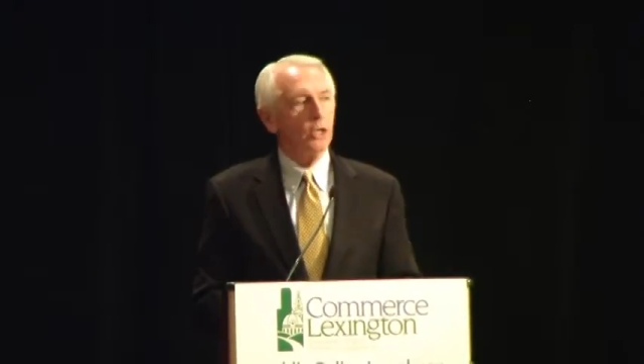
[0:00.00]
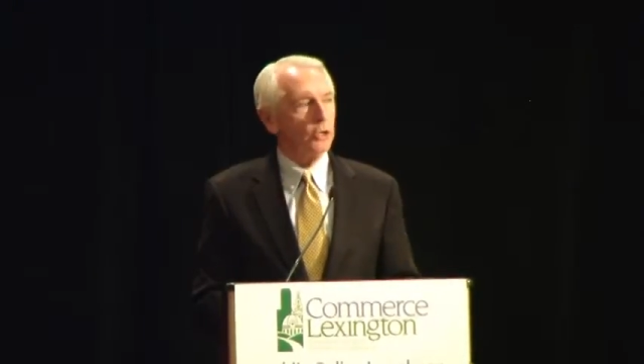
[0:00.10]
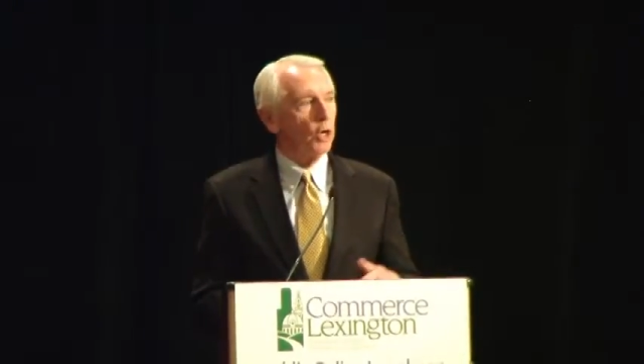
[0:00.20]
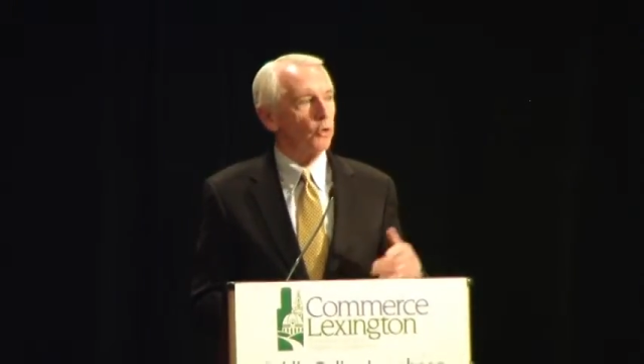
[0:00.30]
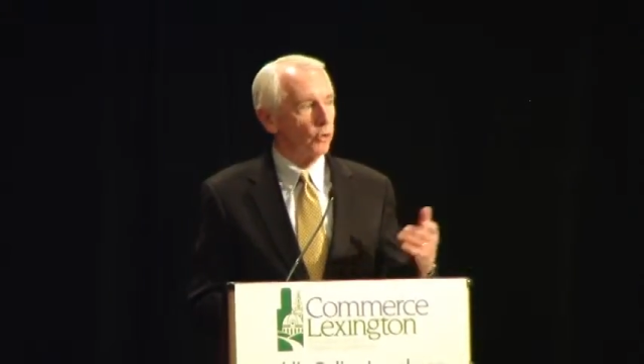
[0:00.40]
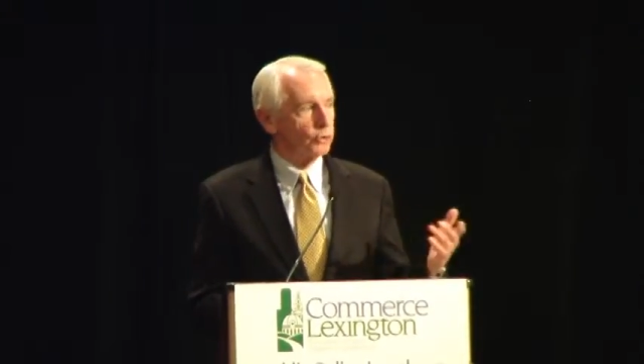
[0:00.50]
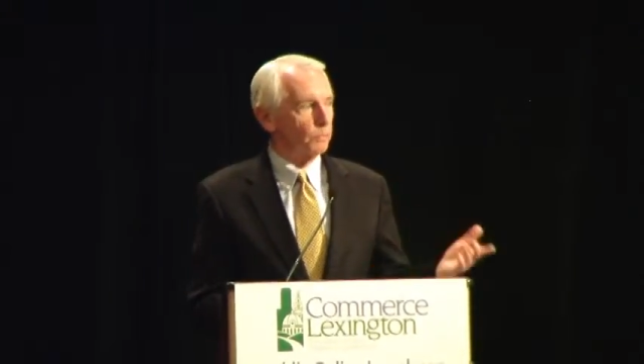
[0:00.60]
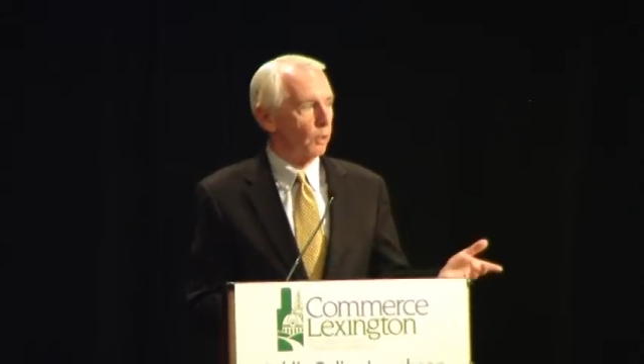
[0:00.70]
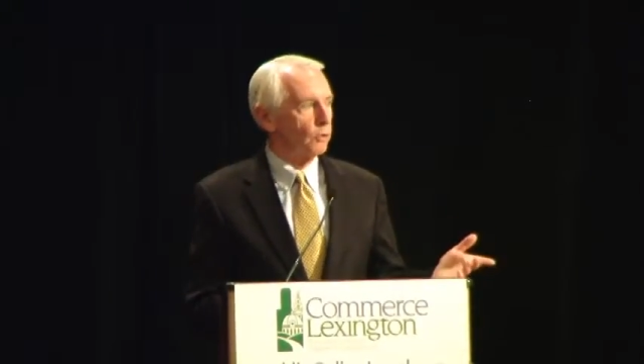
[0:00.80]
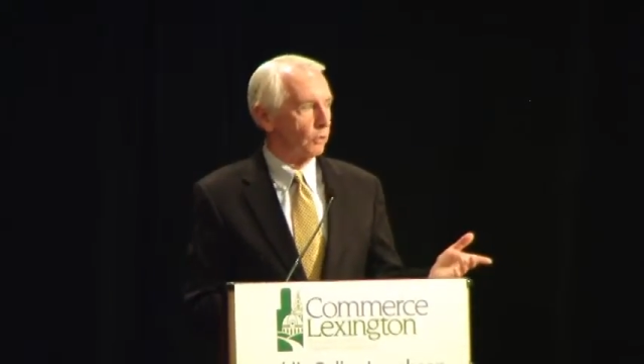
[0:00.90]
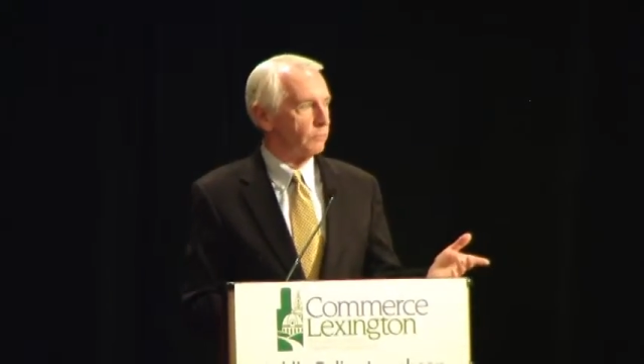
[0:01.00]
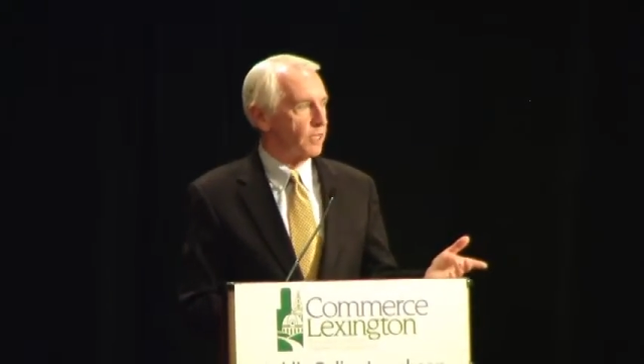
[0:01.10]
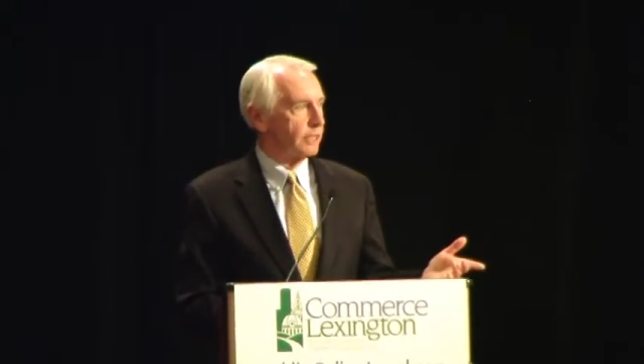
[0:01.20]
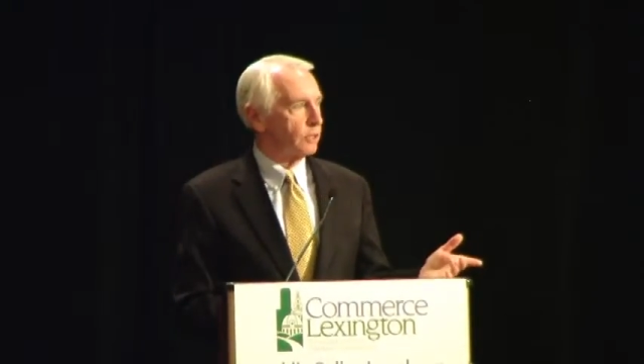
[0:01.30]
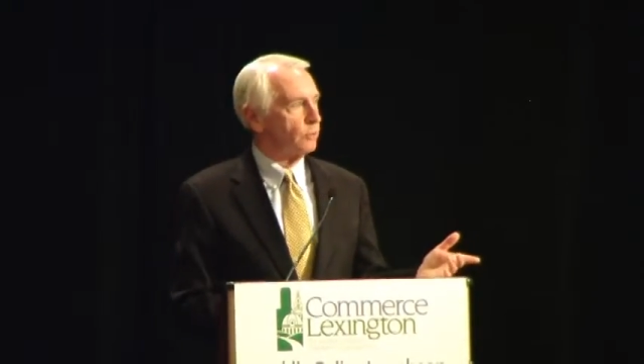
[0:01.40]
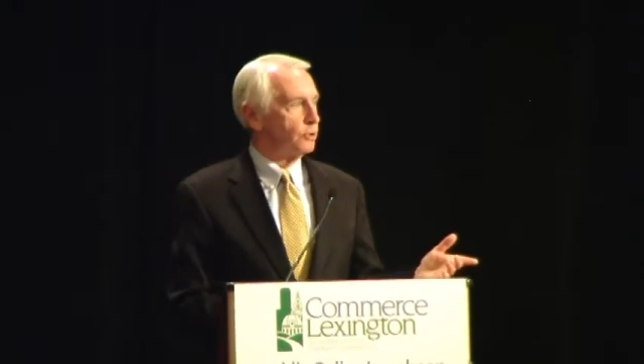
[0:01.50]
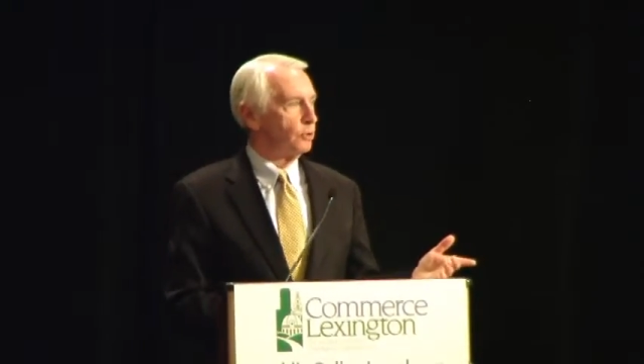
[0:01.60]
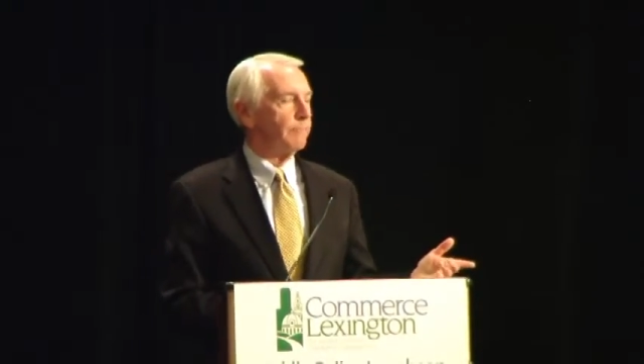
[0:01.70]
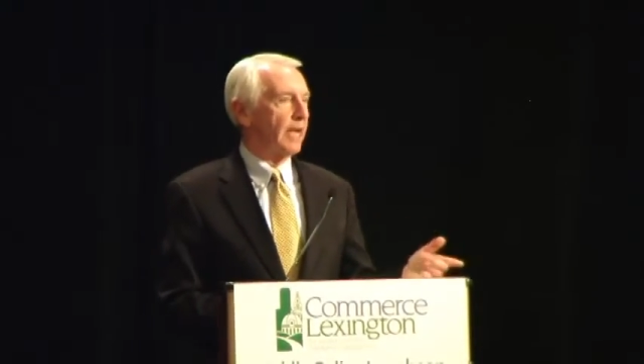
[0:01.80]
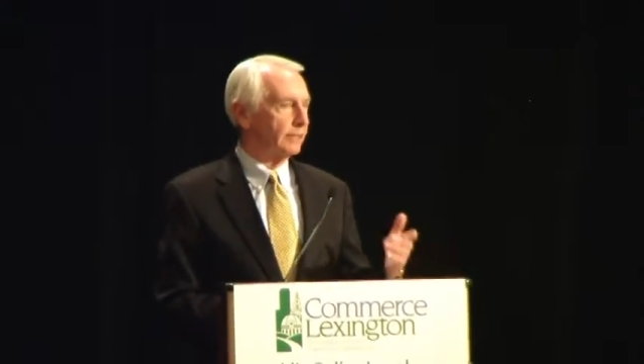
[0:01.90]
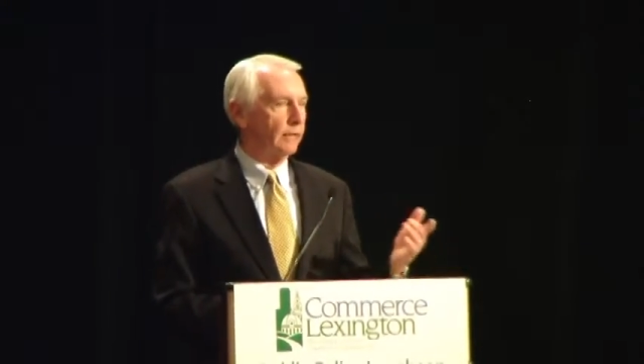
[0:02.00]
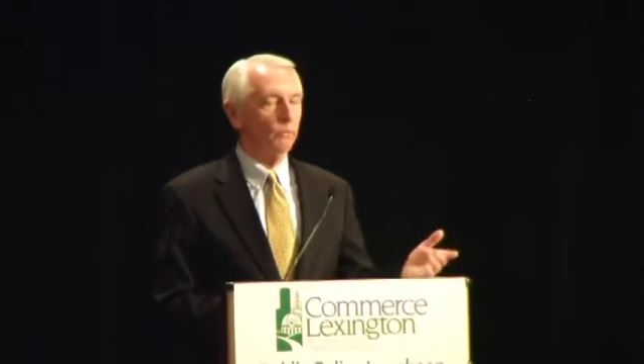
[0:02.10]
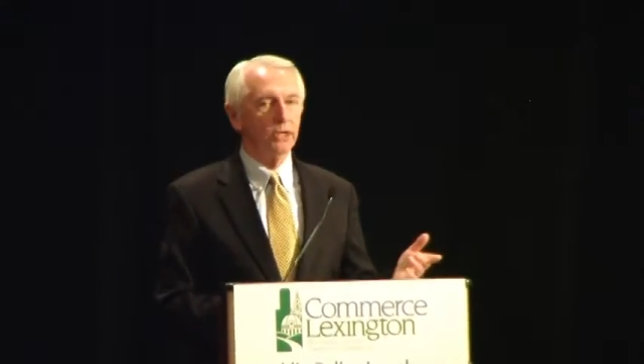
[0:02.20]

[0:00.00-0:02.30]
You know, those programs I told you about that